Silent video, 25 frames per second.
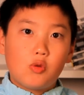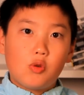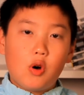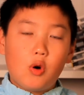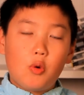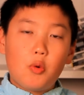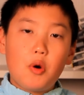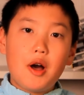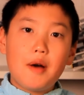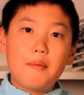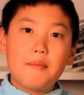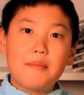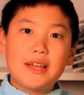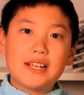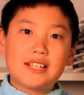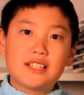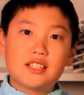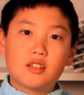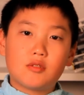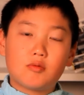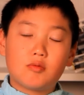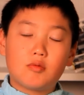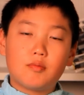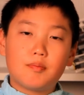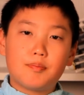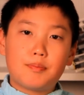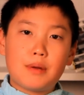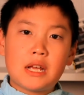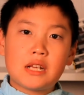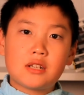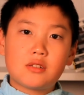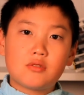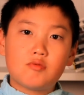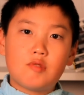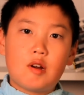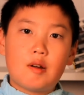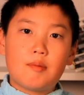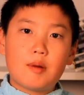Well, what makes the
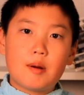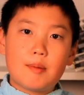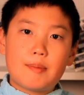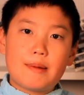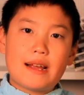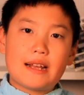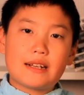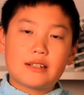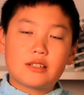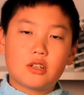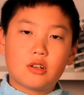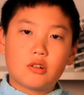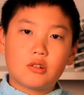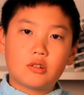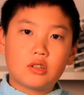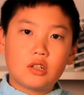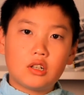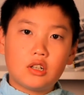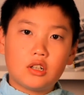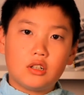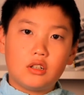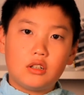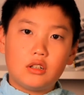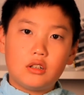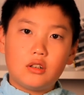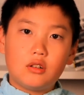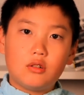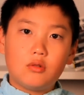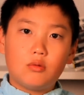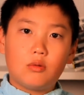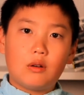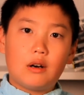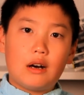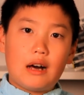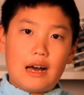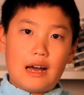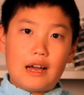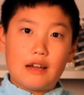best rubber band so good?
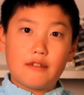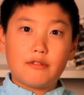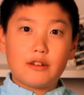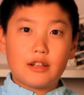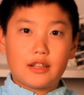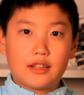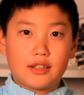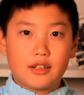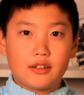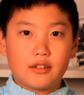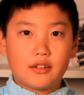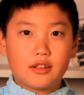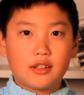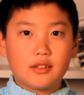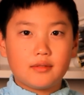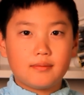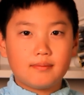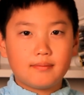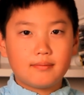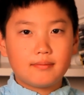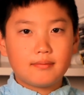Well, I have a theory.